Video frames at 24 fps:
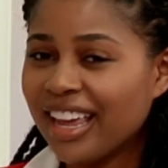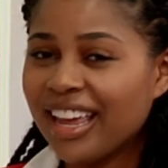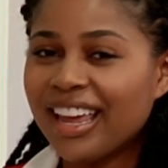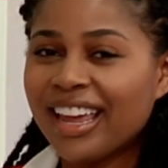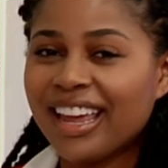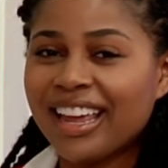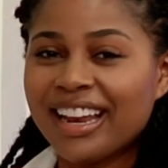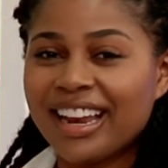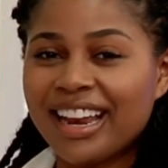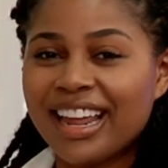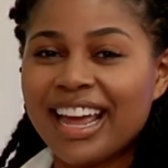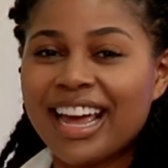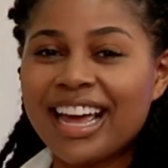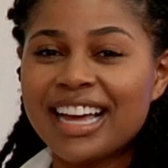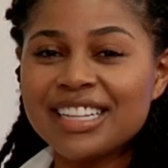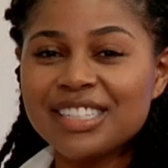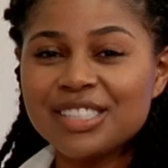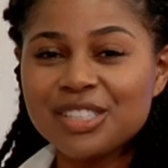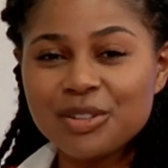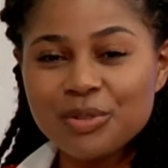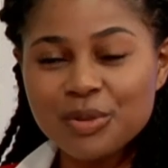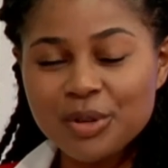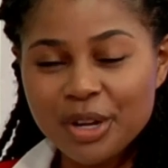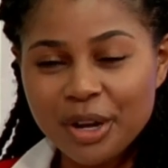And as
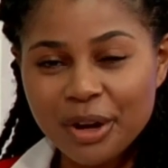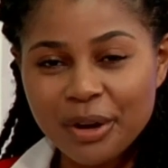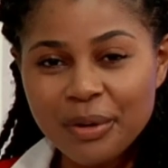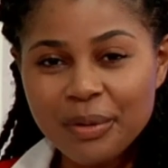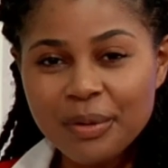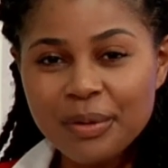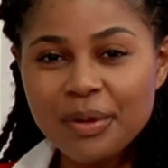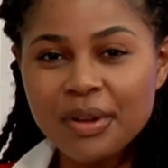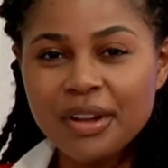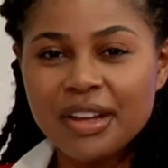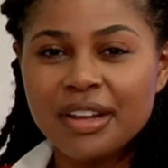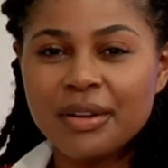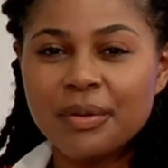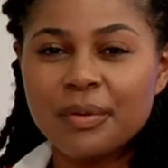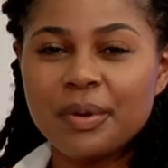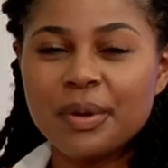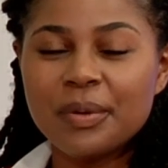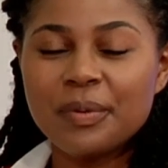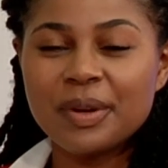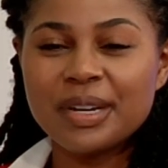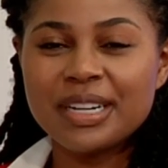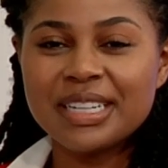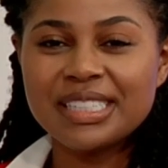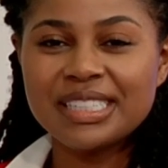you know, we
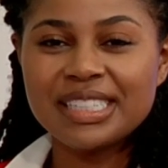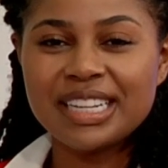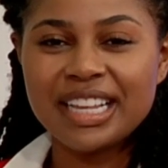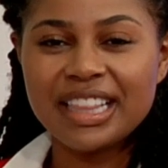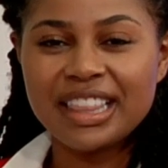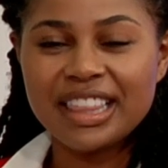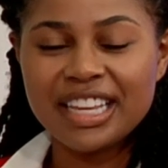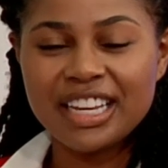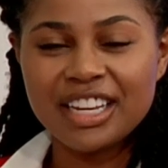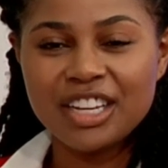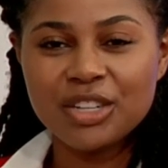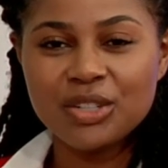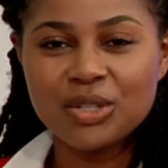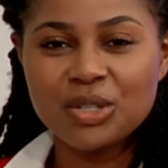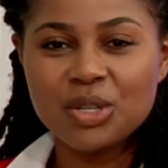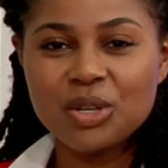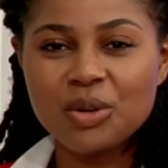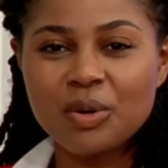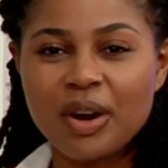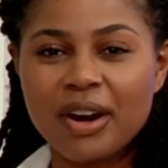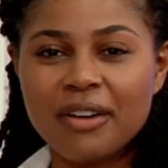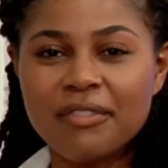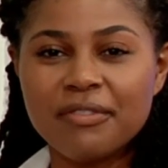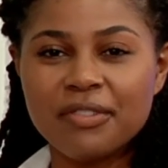want to say thank you to
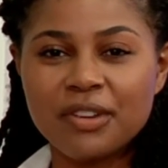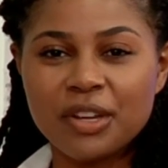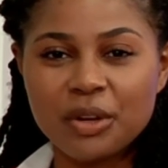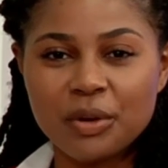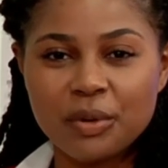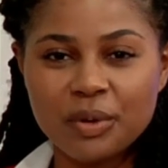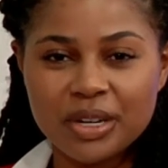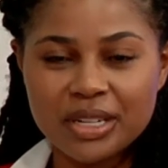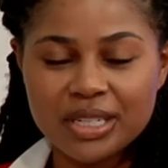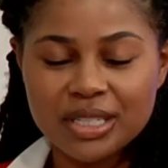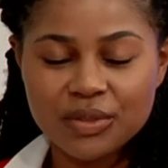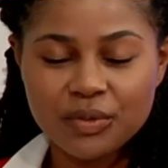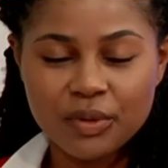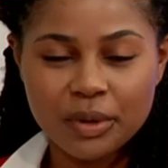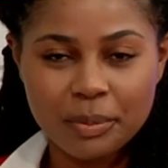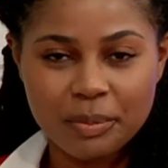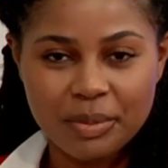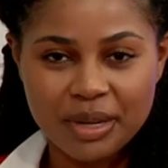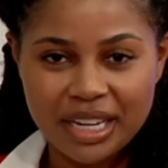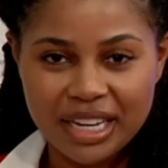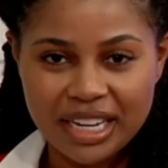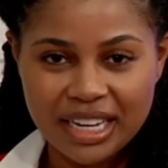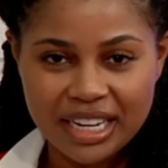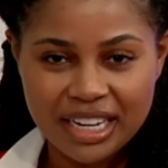our viewers for
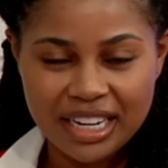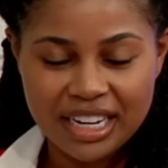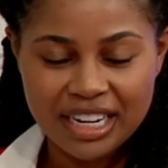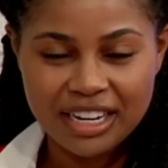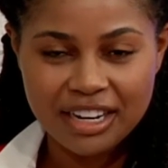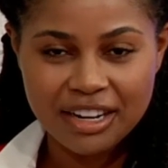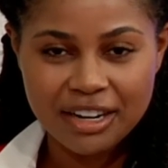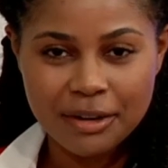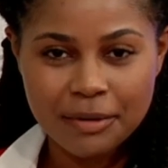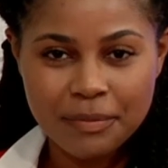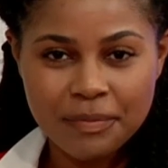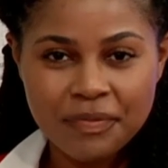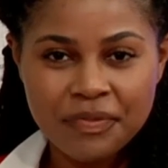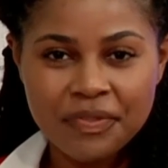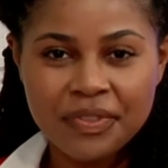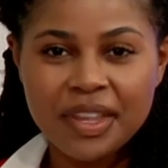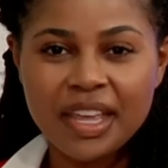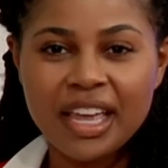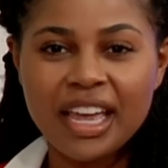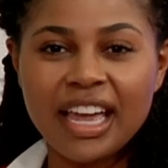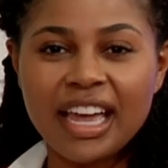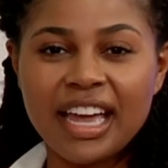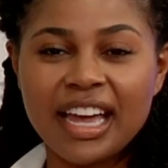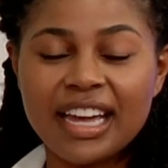being here.
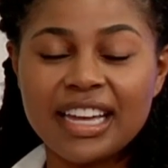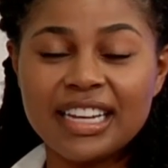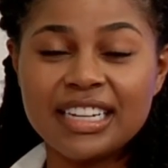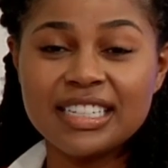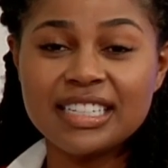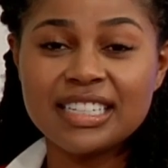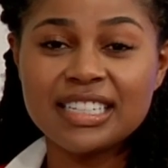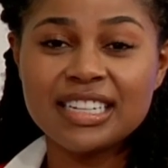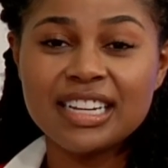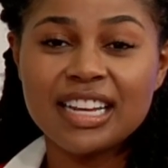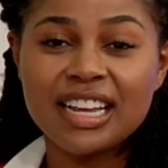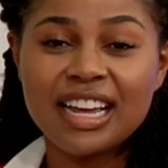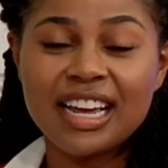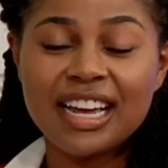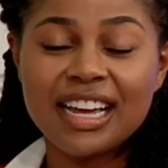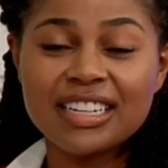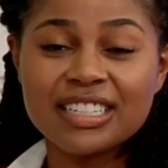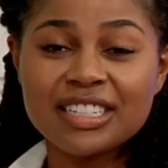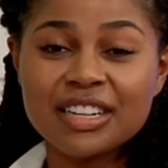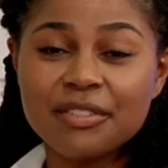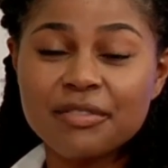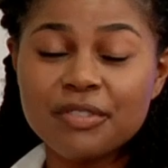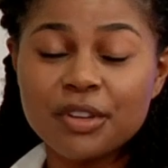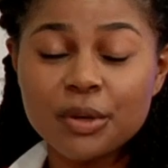And as
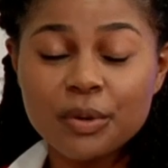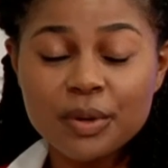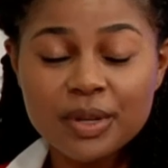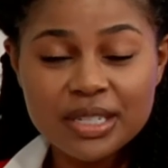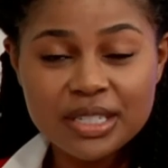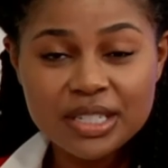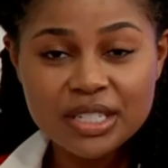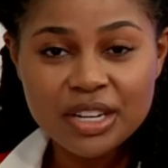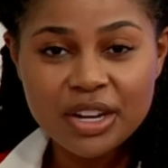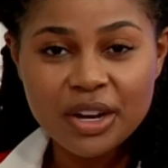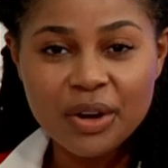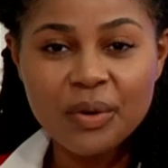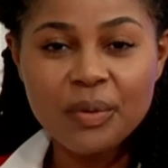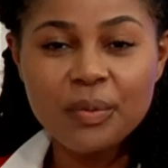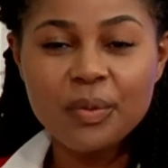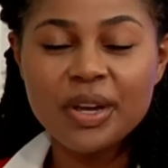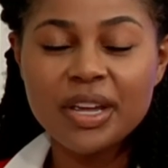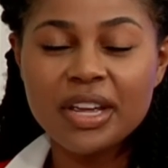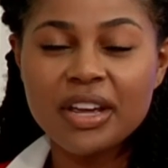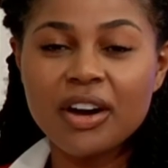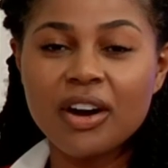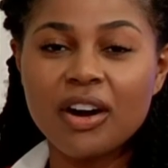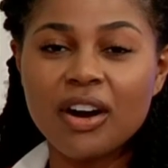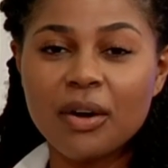our viewers know, we
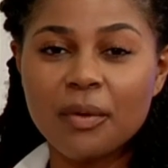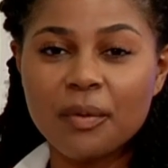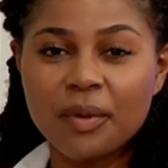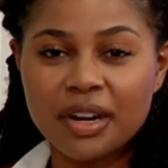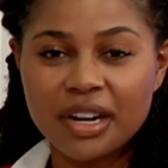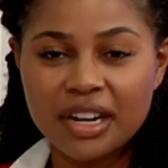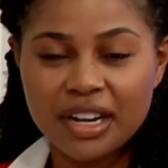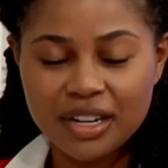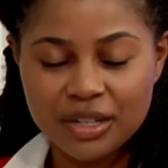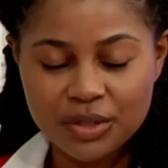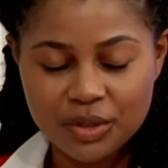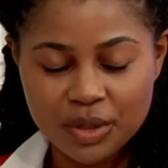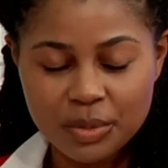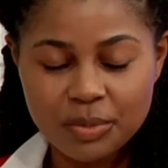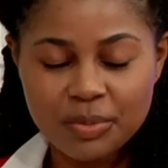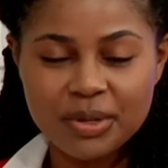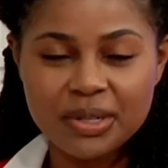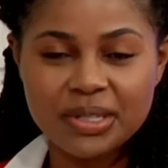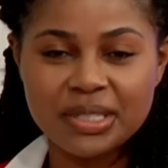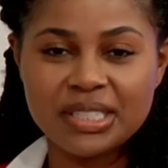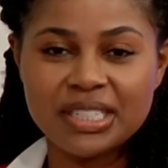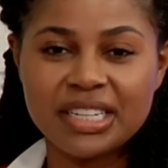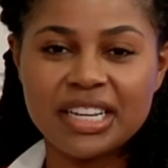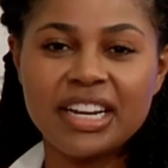are
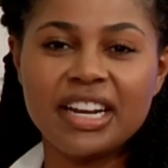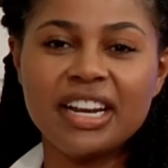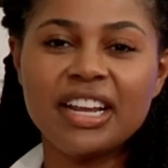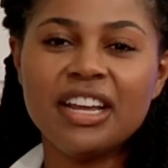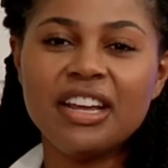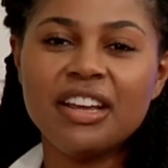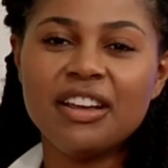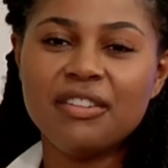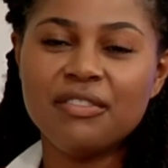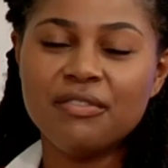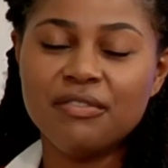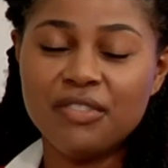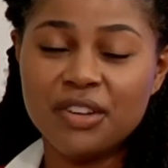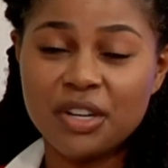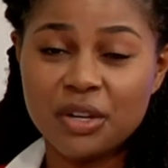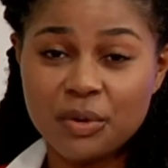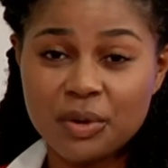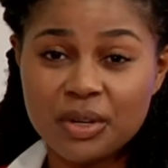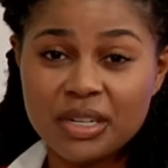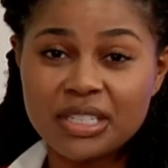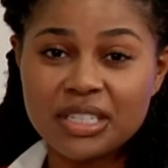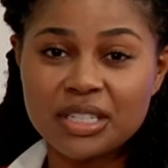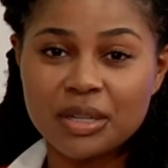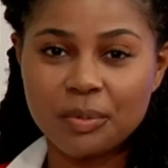100% viewer
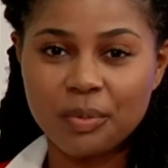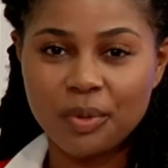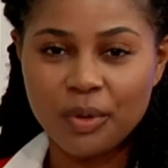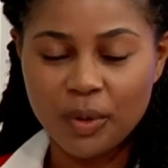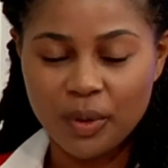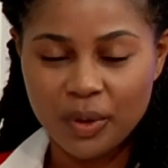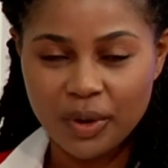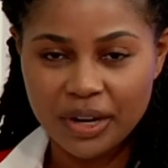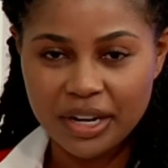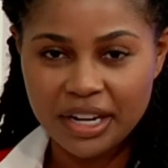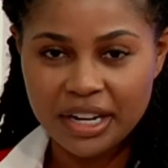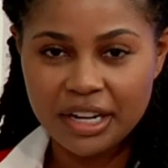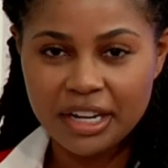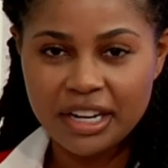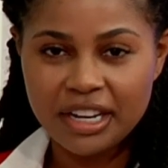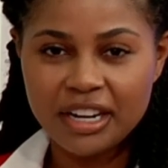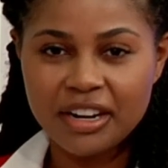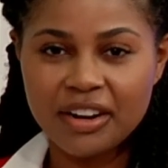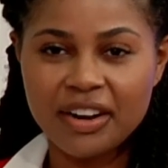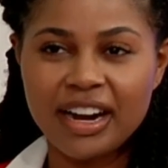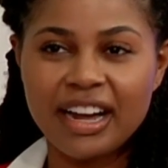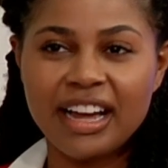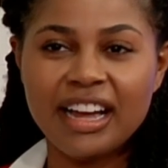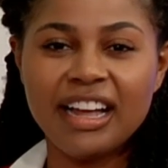supported here
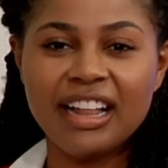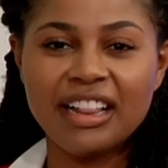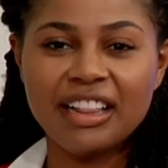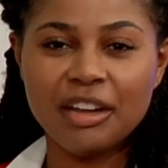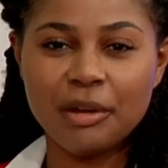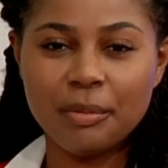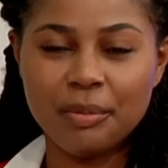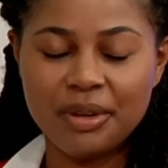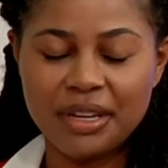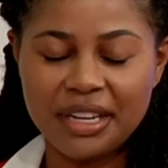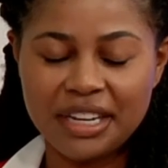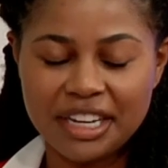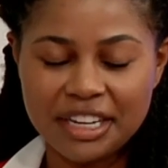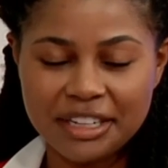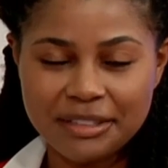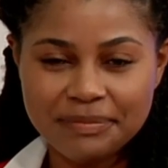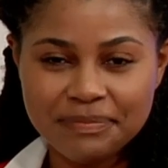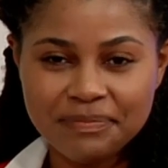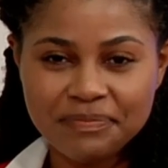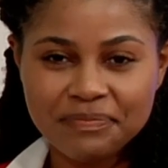at LLBN.